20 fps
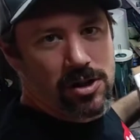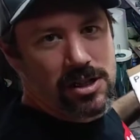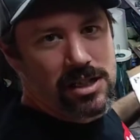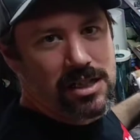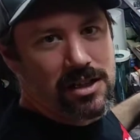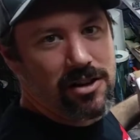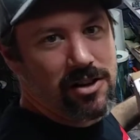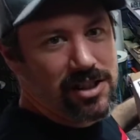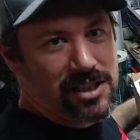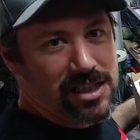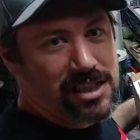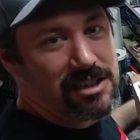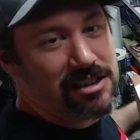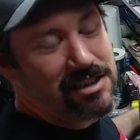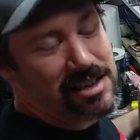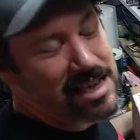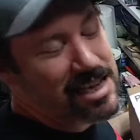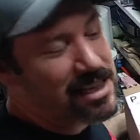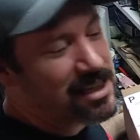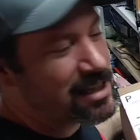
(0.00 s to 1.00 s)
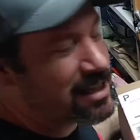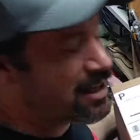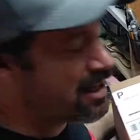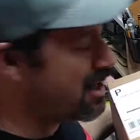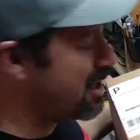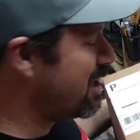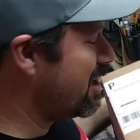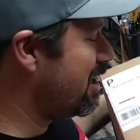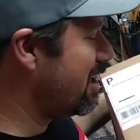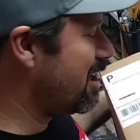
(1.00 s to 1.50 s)
it on the internet,
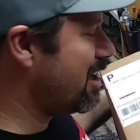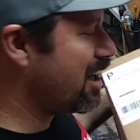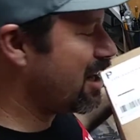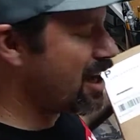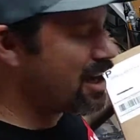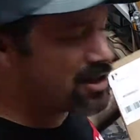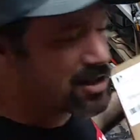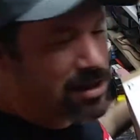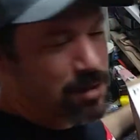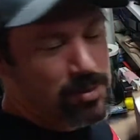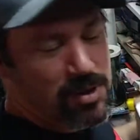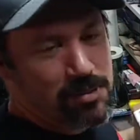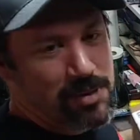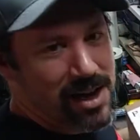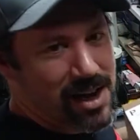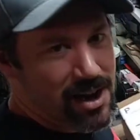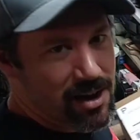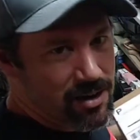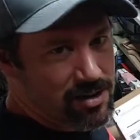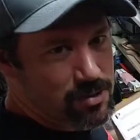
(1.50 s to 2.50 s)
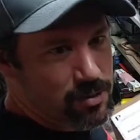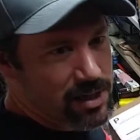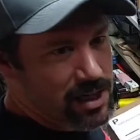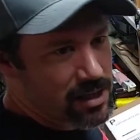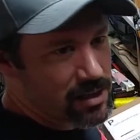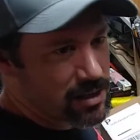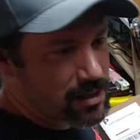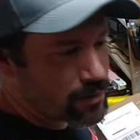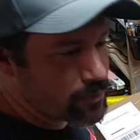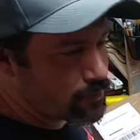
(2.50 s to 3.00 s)
and it got shipped to my house when I
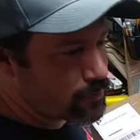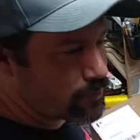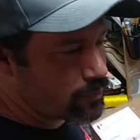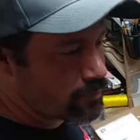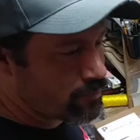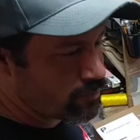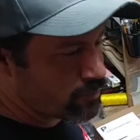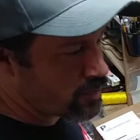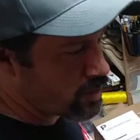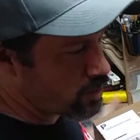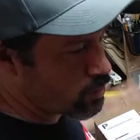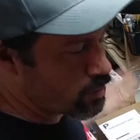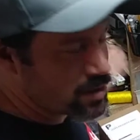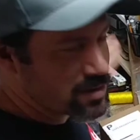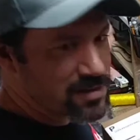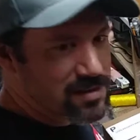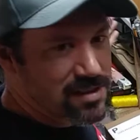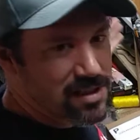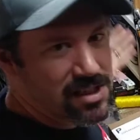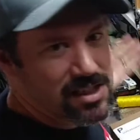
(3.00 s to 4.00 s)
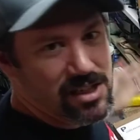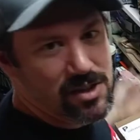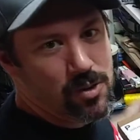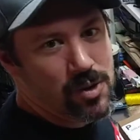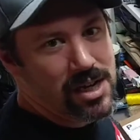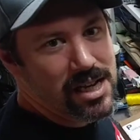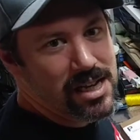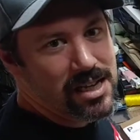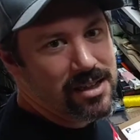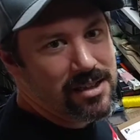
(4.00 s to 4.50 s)
live one city
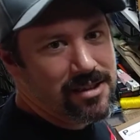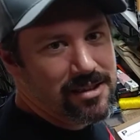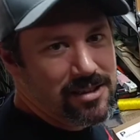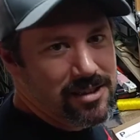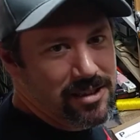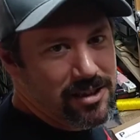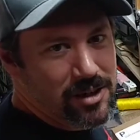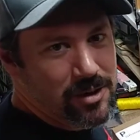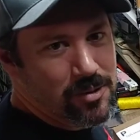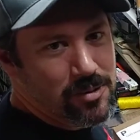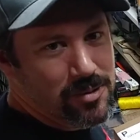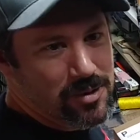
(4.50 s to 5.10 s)
away. You know,